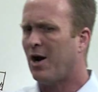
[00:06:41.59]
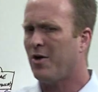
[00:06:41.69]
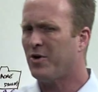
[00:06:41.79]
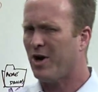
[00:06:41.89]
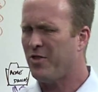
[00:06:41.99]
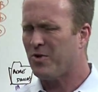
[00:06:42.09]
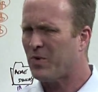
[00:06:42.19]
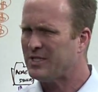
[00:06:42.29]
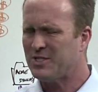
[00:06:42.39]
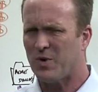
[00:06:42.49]
Are there other
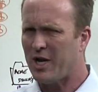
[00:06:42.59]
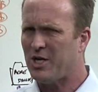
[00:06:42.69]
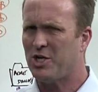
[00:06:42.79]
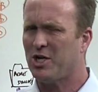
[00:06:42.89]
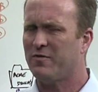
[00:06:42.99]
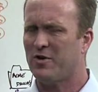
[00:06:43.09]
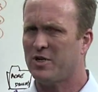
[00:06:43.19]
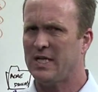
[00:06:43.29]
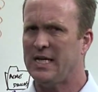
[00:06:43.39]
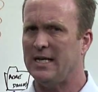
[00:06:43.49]
reasons why you should convert
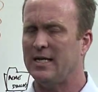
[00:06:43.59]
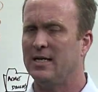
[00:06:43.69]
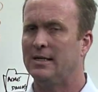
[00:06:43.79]
a lead?